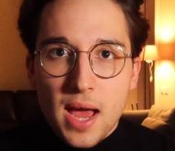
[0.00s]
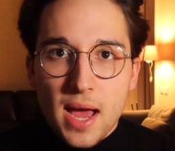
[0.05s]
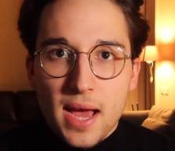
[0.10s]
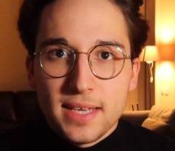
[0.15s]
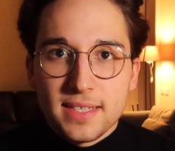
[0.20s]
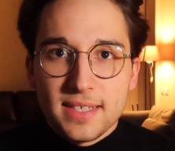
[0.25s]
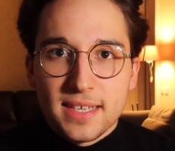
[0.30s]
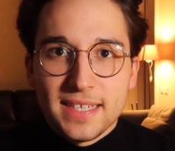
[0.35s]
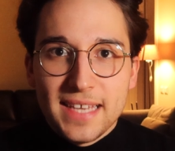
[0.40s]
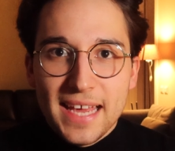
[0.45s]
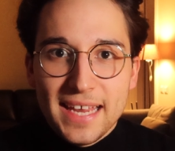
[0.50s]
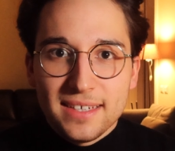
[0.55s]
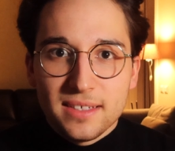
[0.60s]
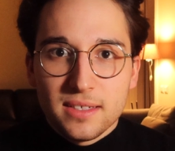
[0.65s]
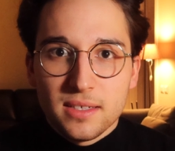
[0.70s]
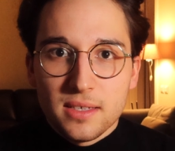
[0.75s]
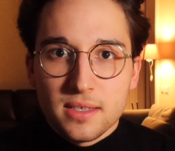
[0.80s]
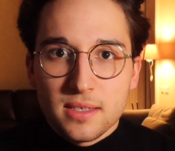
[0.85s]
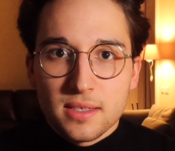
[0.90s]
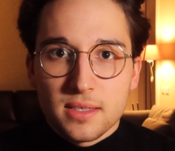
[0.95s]
As a
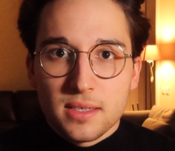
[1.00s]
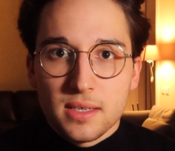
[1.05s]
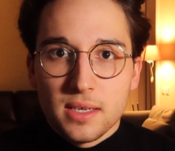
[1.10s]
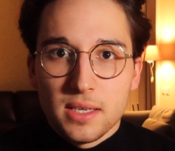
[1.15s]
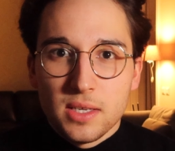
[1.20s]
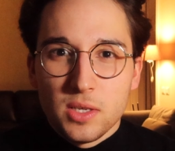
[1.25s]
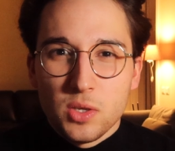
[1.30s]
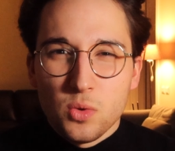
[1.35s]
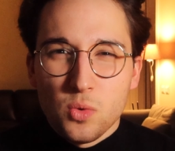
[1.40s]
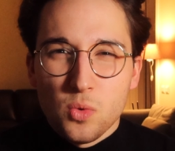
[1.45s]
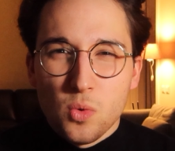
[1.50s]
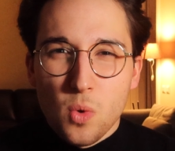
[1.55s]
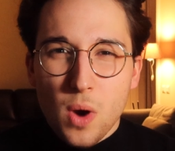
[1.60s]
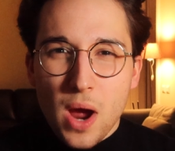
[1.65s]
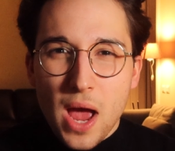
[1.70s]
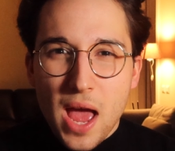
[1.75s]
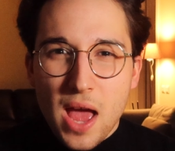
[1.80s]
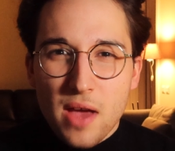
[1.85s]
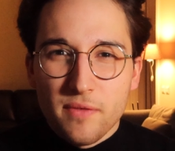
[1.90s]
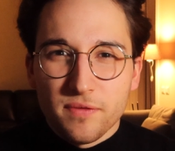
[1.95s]
dentist, you
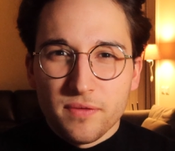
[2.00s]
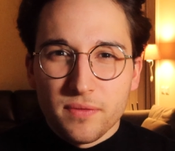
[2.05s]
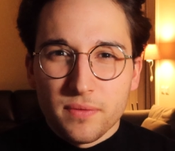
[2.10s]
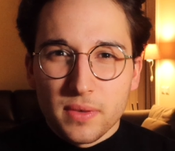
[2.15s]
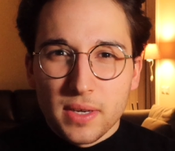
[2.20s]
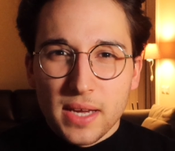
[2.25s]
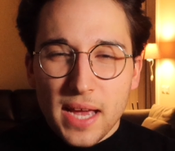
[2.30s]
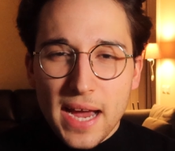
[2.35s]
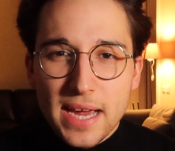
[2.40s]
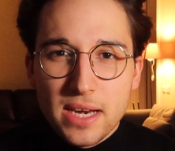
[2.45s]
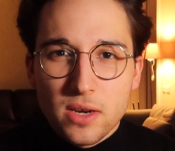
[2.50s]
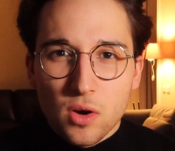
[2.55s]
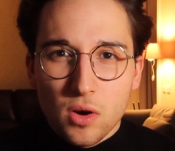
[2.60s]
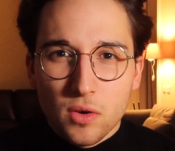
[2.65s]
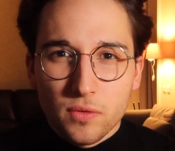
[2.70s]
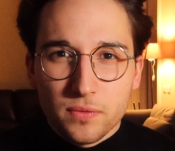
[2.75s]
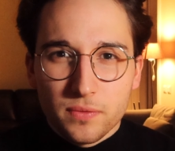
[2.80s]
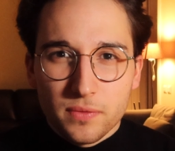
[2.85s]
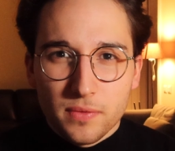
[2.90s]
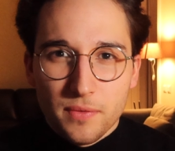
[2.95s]
have kind
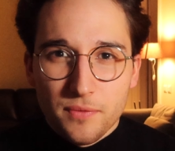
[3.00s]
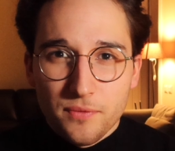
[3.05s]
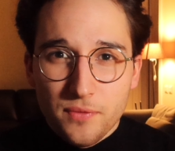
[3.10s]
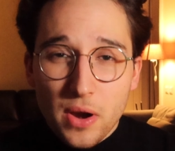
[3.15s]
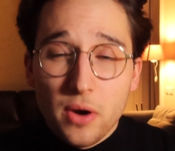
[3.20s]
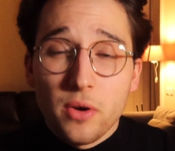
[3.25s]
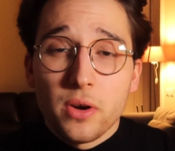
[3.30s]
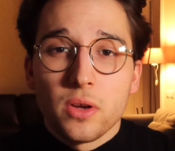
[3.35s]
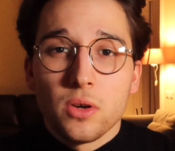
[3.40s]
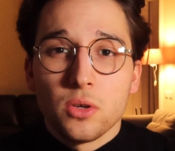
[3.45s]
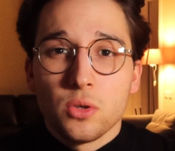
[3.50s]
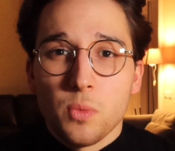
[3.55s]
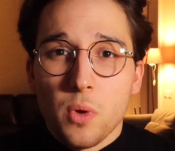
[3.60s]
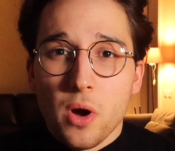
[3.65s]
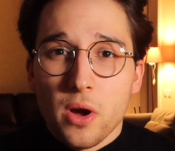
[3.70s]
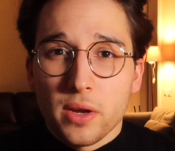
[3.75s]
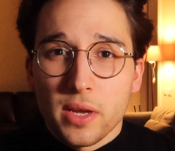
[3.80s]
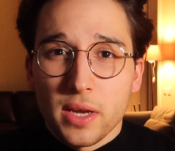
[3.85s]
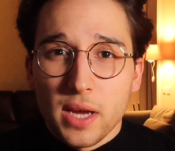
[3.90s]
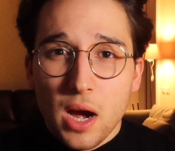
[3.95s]
of very good
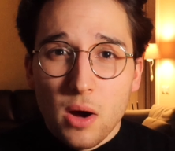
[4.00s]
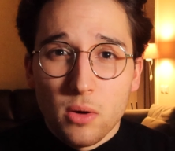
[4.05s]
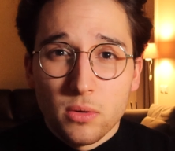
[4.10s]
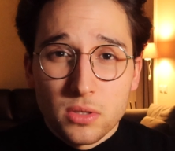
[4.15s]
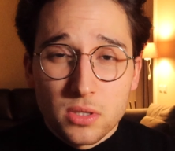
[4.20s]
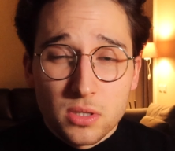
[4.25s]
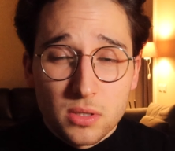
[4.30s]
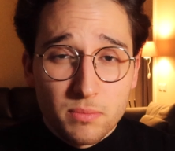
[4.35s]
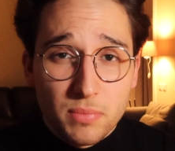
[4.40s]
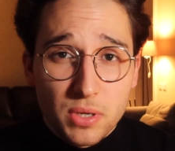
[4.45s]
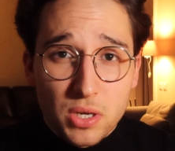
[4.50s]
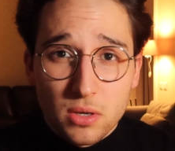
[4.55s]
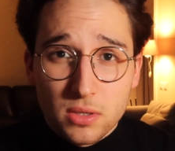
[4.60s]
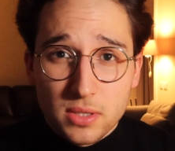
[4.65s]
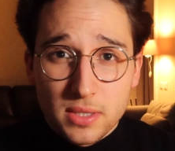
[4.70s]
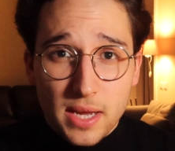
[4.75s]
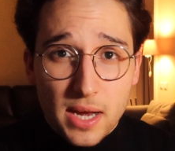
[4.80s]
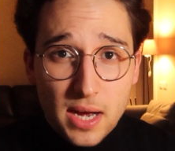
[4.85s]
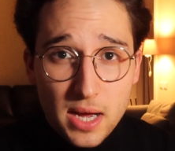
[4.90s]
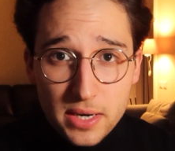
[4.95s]
working hours
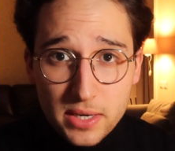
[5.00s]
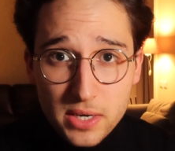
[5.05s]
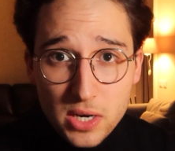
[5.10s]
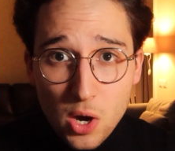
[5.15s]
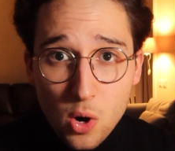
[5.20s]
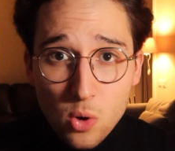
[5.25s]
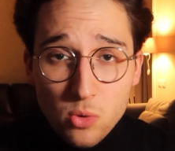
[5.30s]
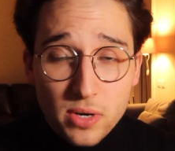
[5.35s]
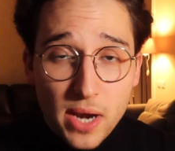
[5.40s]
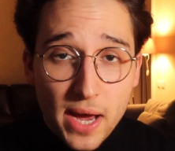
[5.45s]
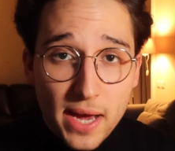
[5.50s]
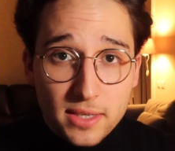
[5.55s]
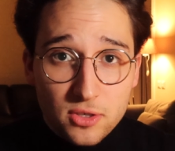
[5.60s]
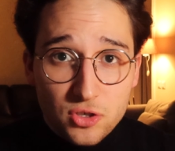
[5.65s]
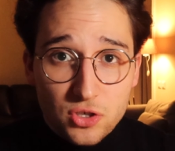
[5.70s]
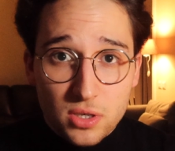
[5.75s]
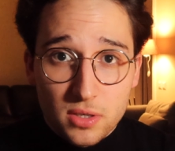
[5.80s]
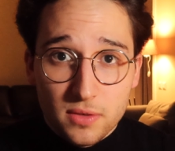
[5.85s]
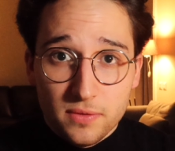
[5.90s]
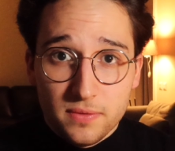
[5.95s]
because there are no night
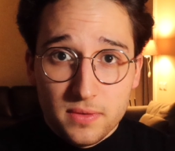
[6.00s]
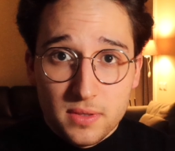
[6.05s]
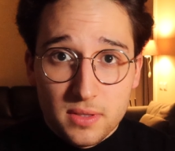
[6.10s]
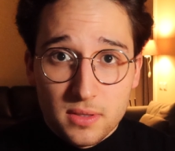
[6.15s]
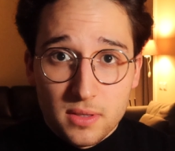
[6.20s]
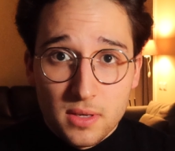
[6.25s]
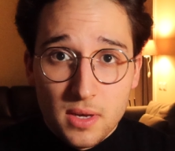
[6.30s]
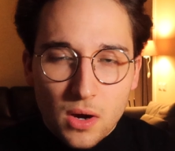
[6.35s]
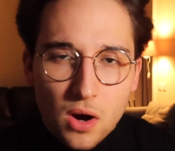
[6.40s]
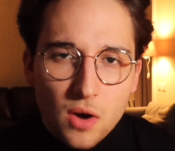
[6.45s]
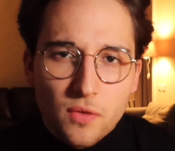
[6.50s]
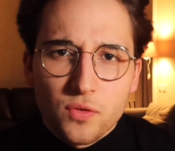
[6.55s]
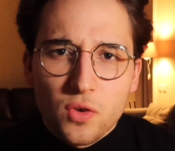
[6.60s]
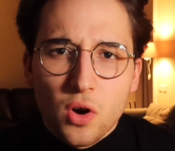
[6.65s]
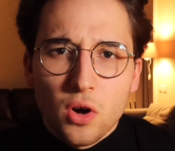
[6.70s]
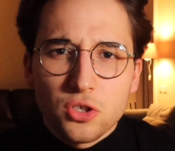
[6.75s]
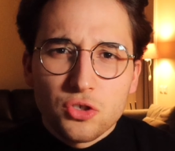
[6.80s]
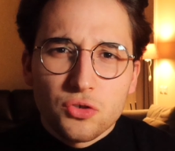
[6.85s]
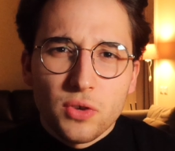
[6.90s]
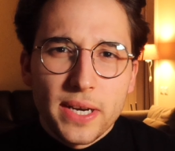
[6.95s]
shifts. Of
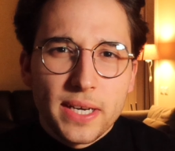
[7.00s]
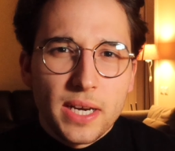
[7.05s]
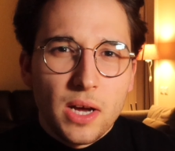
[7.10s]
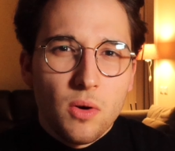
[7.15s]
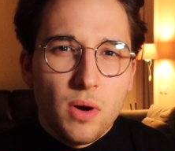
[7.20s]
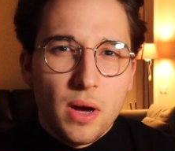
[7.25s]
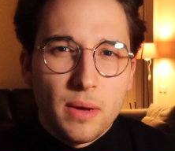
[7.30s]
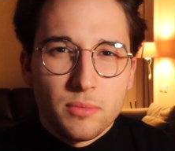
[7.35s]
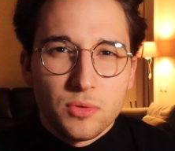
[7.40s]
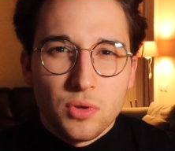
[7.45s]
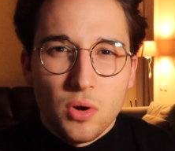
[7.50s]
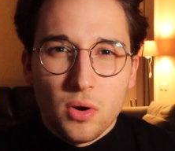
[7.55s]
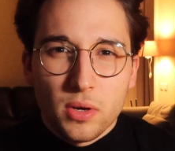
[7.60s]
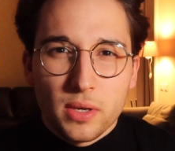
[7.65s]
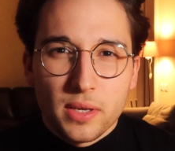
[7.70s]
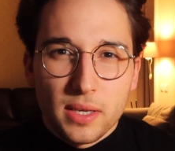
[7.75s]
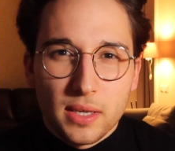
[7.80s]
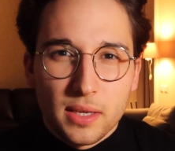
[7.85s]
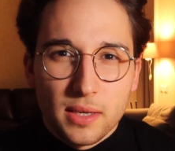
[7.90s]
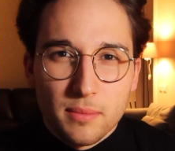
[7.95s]
course, right now I'm
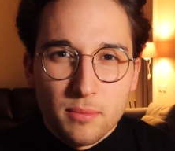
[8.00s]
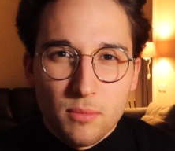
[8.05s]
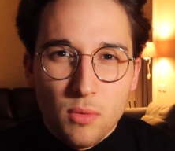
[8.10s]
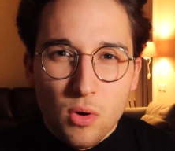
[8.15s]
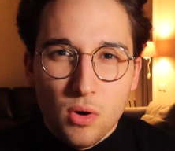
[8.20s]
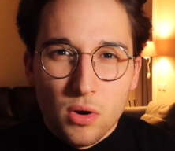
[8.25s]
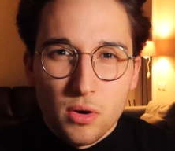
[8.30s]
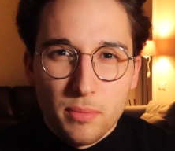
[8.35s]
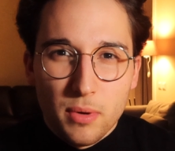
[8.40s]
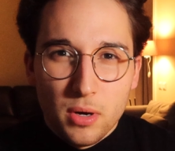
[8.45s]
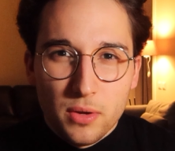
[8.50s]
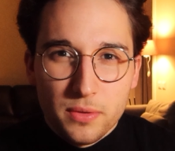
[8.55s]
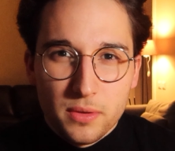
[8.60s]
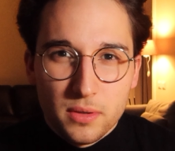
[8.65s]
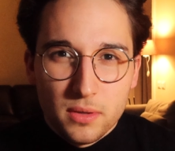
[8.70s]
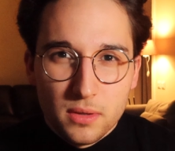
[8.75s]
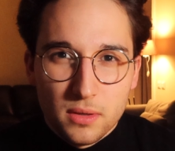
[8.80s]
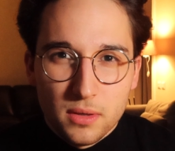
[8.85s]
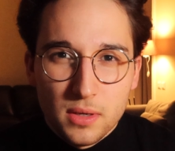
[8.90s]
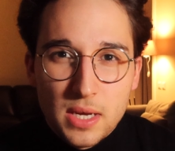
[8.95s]
talking more about
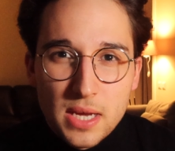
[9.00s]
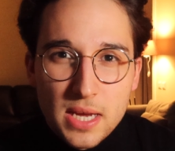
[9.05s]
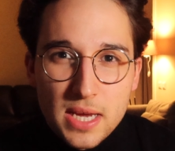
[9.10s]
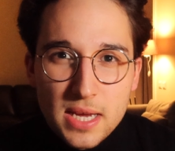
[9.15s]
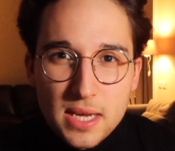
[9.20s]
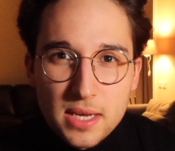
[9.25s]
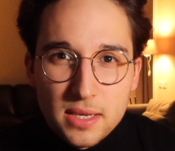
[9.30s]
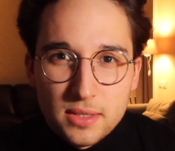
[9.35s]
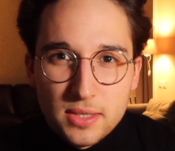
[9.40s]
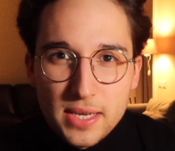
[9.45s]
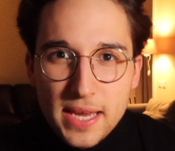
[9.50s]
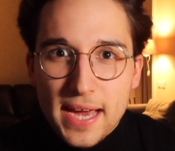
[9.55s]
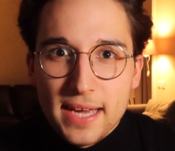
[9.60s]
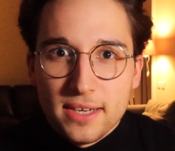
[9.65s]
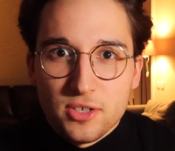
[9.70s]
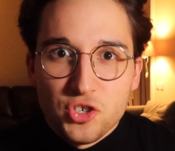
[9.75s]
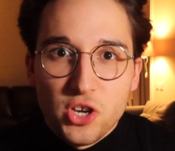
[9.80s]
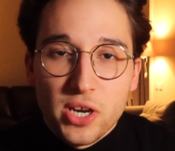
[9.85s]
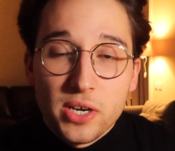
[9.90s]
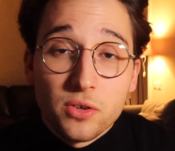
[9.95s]
the yeah,
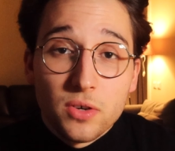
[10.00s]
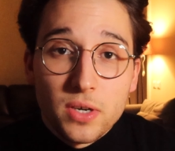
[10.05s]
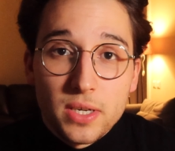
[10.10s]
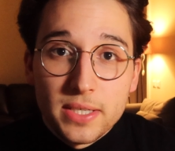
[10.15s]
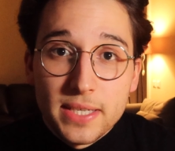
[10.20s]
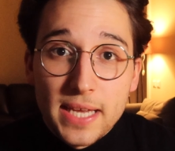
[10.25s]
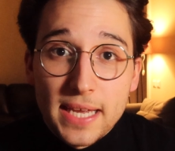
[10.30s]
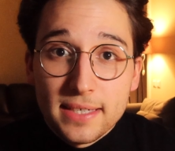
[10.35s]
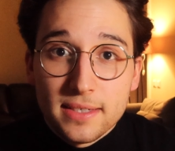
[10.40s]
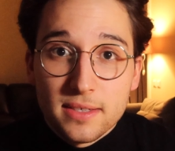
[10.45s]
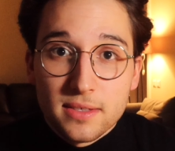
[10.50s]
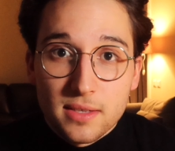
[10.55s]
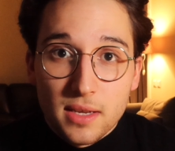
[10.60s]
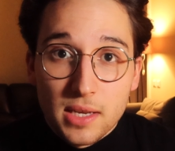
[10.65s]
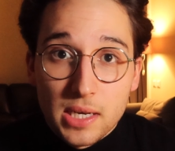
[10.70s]
general dentist